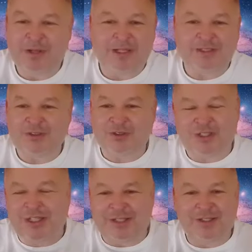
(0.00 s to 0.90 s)
billion,
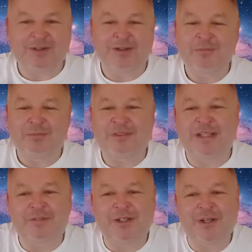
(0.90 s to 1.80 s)

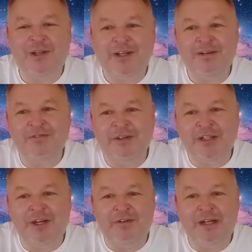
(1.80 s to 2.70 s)
trillion%
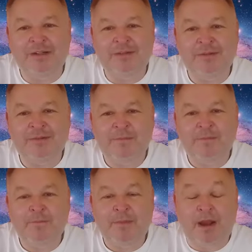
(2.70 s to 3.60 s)
recurring,
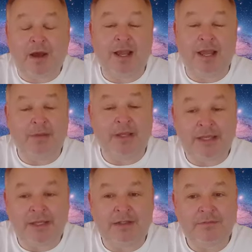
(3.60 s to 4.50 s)
I am a
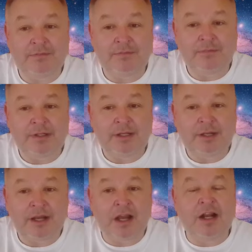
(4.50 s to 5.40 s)
healer.
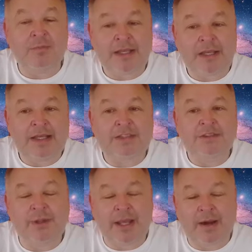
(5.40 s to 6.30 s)
And I'm here
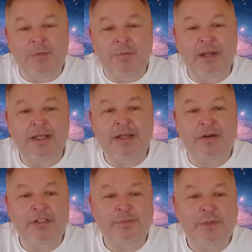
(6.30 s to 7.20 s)
to help and
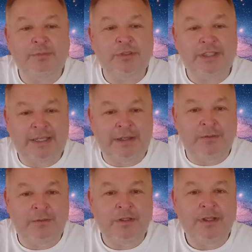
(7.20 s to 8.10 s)
encourage people to
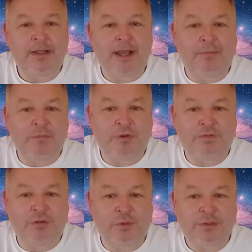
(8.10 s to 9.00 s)
heal and move
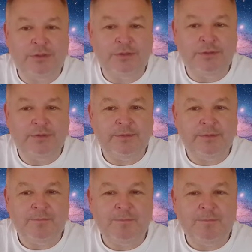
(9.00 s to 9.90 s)
forward.
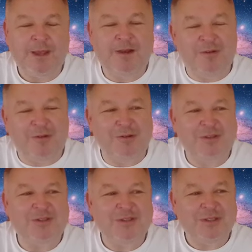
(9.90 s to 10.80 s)
And of
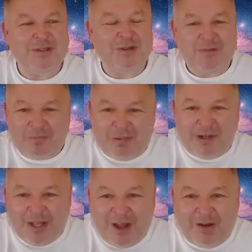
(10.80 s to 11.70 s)
course,
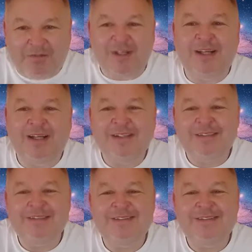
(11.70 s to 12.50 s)
bring laughter,